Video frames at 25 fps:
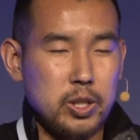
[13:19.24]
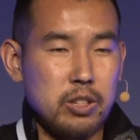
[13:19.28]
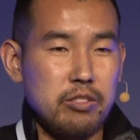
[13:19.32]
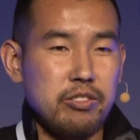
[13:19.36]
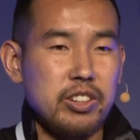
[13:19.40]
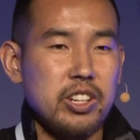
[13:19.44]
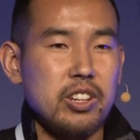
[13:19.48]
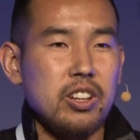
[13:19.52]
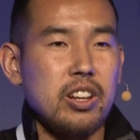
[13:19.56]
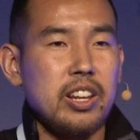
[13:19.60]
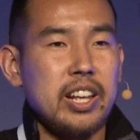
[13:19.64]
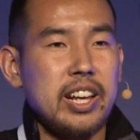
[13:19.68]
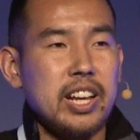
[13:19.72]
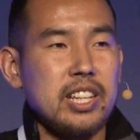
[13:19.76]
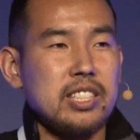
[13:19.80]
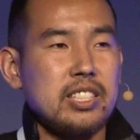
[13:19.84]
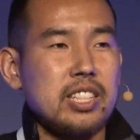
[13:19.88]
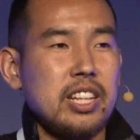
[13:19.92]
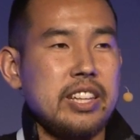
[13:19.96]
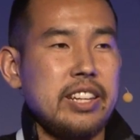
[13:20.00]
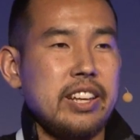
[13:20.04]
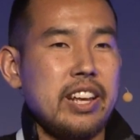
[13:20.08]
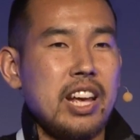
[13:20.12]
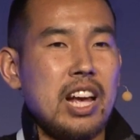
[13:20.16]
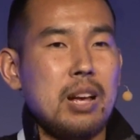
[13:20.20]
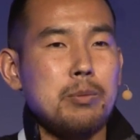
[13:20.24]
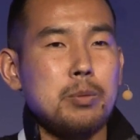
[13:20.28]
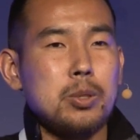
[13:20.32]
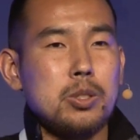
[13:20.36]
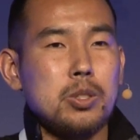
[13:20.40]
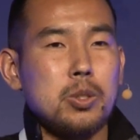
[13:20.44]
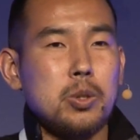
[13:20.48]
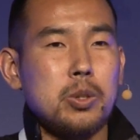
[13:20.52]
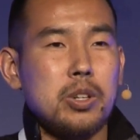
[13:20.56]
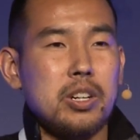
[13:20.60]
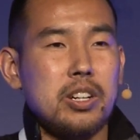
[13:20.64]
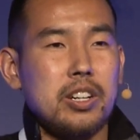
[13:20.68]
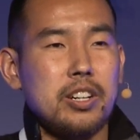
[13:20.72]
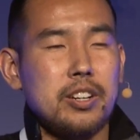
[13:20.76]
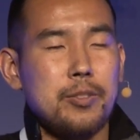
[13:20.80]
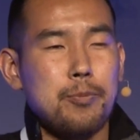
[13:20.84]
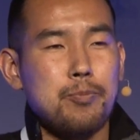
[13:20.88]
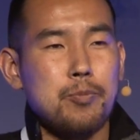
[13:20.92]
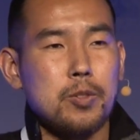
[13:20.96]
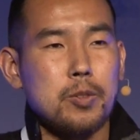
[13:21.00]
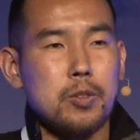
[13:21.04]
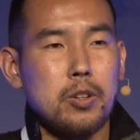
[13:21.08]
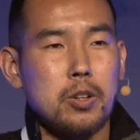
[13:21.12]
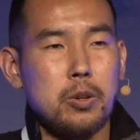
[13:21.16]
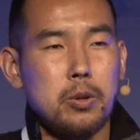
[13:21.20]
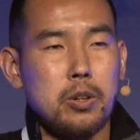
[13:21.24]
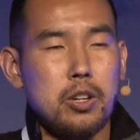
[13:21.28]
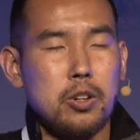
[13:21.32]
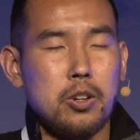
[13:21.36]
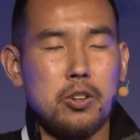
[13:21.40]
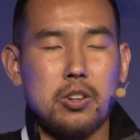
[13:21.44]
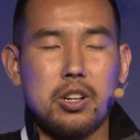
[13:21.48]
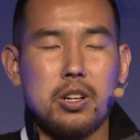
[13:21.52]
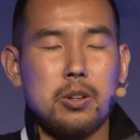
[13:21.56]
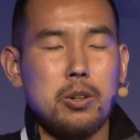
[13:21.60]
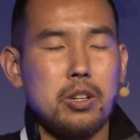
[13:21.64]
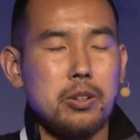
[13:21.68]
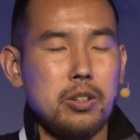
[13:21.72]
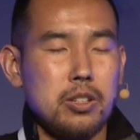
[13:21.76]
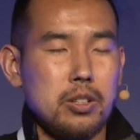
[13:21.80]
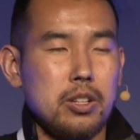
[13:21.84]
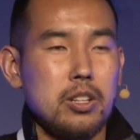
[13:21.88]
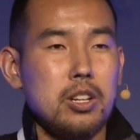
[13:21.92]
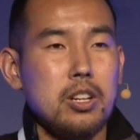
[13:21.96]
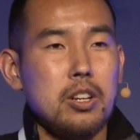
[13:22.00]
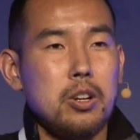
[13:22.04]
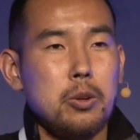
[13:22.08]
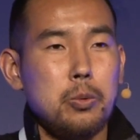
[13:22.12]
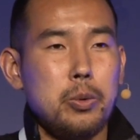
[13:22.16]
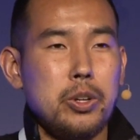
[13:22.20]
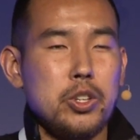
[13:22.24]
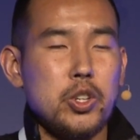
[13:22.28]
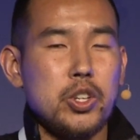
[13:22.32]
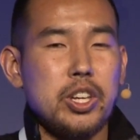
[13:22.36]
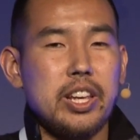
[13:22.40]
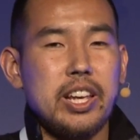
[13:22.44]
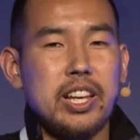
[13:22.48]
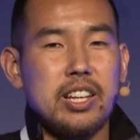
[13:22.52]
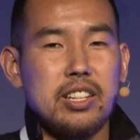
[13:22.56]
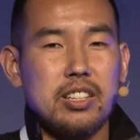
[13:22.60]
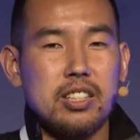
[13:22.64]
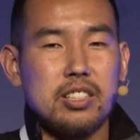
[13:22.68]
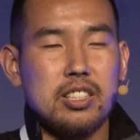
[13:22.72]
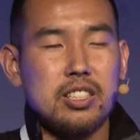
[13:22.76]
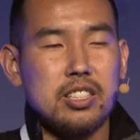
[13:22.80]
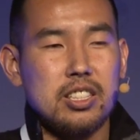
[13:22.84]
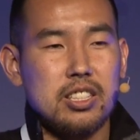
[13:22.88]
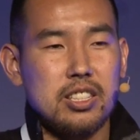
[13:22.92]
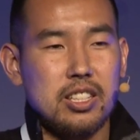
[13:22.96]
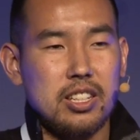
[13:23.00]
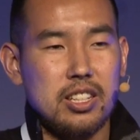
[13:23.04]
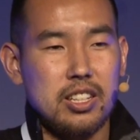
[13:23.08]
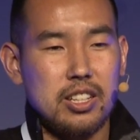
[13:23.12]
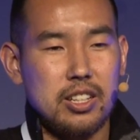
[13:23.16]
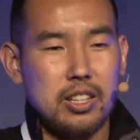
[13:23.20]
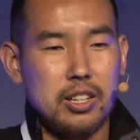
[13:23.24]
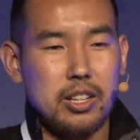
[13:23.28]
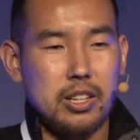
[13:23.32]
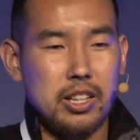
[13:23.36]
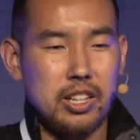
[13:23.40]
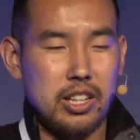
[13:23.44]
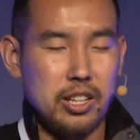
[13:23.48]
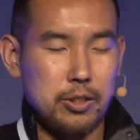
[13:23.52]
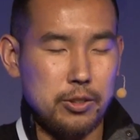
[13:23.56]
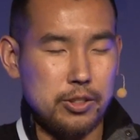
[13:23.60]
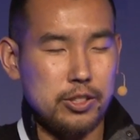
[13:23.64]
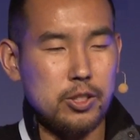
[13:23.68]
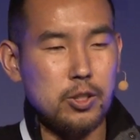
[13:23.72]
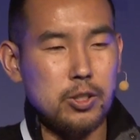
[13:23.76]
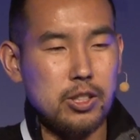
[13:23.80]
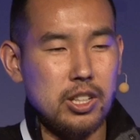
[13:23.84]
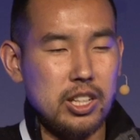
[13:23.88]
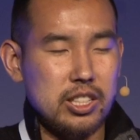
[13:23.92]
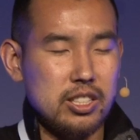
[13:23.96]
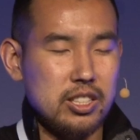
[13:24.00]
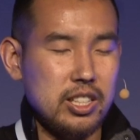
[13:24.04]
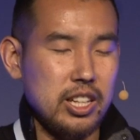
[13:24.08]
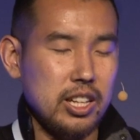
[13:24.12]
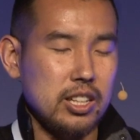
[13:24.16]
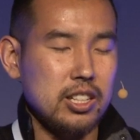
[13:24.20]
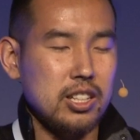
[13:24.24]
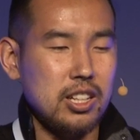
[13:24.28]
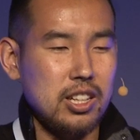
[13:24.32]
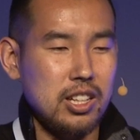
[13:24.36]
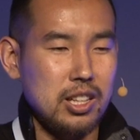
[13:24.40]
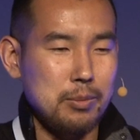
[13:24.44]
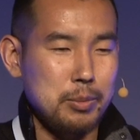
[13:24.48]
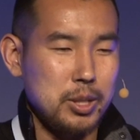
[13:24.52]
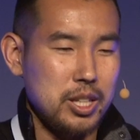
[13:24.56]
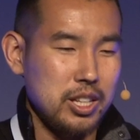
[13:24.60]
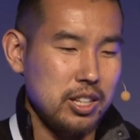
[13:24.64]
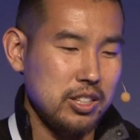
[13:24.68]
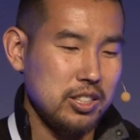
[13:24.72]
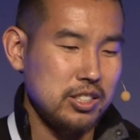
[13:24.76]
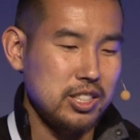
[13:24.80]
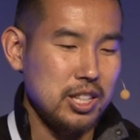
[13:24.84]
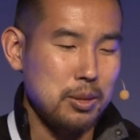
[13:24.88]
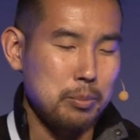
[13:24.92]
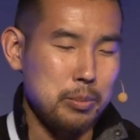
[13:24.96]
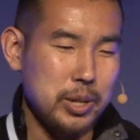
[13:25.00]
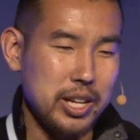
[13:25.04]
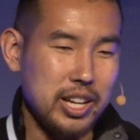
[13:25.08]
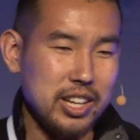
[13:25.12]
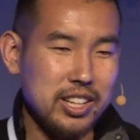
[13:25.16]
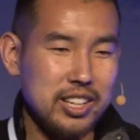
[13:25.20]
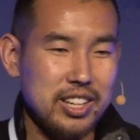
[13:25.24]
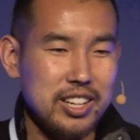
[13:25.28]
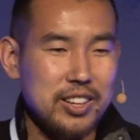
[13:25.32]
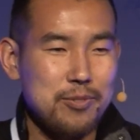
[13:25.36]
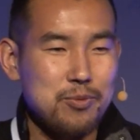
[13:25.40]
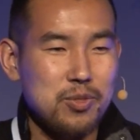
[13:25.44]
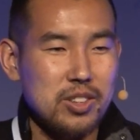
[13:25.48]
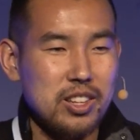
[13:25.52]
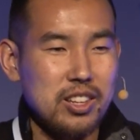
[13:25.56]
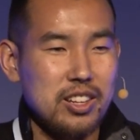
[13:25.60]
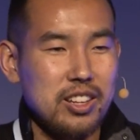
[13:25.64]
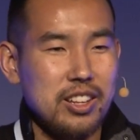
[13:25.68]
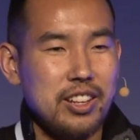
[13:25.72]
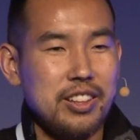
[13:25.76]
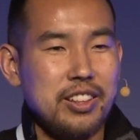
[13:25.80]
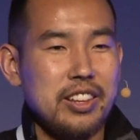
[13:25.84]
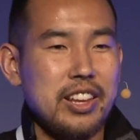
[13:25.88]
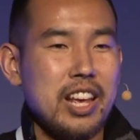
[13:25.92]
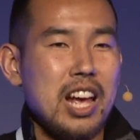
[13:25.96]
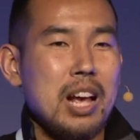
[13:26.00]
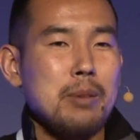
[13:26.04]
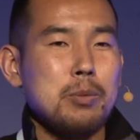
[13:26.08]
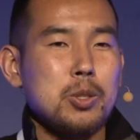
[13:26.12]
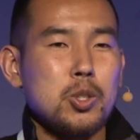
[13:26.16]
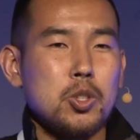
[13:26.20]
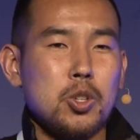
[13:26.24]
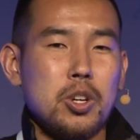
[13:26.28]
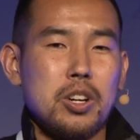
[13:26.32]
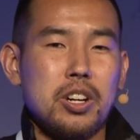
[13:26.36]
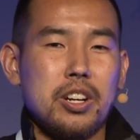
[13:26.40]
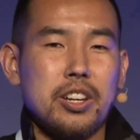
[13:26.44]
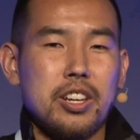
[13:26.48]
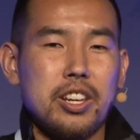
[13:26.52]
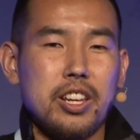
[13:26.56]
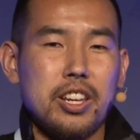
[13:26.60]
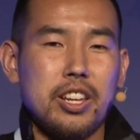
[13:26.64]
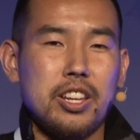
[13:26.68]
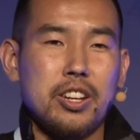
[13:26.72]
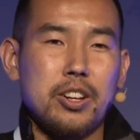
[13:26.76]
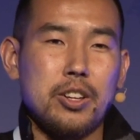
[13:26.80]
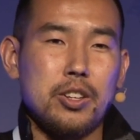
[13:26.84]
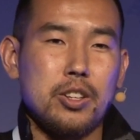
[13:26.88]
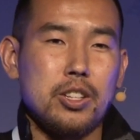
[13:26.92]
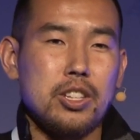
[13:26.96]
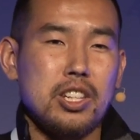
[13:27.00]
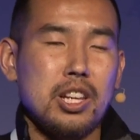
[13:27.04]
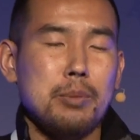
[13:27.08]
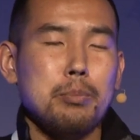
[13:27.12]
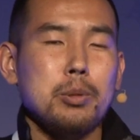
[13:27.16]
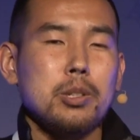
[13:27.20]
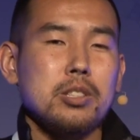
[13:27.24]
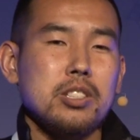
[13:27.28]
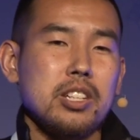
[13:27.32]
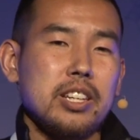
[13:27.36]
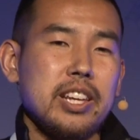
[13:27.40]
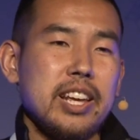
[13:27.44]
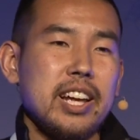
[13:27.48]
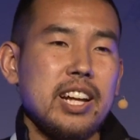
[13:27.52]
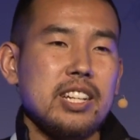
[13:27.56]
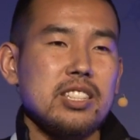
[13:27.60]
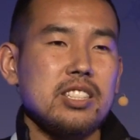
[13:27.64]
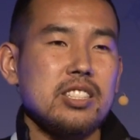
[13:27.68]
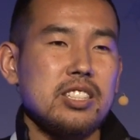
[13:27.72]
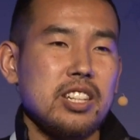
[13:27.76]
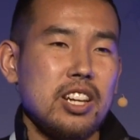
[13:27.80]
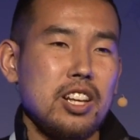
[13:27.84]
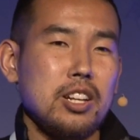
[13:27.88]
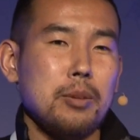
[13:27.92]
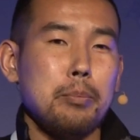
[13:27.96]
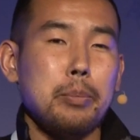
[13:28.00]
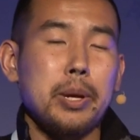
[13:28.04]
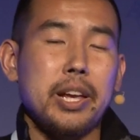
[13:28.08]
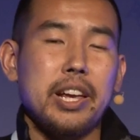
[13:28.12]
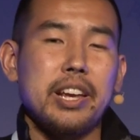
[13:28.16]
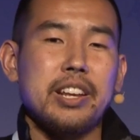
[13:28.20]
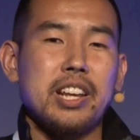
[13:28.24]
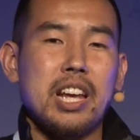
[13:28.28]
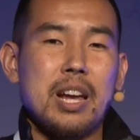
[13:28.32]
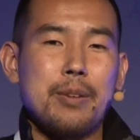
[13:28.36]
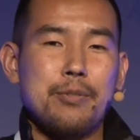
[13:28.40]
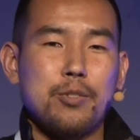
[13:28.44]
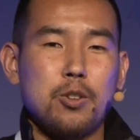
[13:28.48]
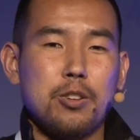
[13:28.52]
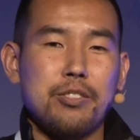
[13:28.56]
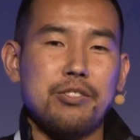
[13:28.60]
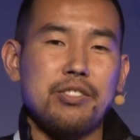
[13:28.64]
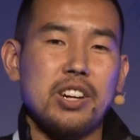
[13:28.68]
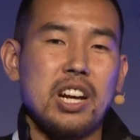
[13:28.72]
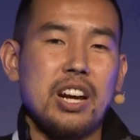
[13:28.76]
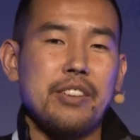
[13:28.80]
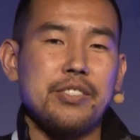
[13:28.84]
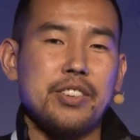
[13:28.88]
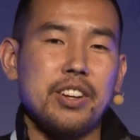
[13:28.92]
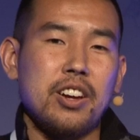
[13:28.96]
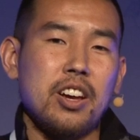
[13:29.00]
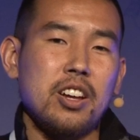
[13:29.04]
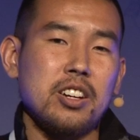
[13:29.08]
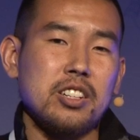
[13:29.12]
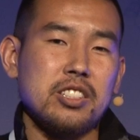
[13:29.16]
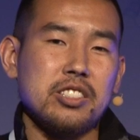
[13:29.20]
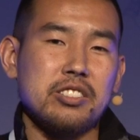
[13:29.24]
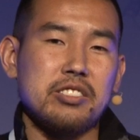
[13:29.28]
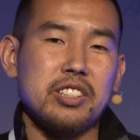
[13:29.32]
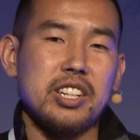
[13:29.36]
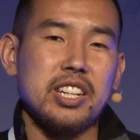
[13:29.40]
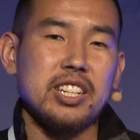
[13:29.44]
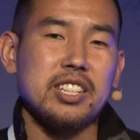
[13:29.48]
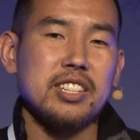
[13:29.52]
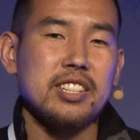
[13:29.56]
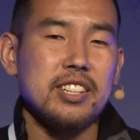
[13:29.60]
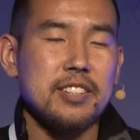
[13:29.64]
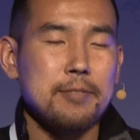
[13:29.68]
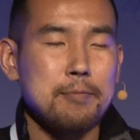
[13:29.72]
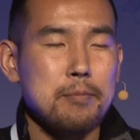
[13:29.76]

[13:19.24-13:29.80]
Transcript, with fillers: realize that the App Store, or where you can't. So let me take a step back. In the App Store, you know, you typically can't sell a paid app for $5, right?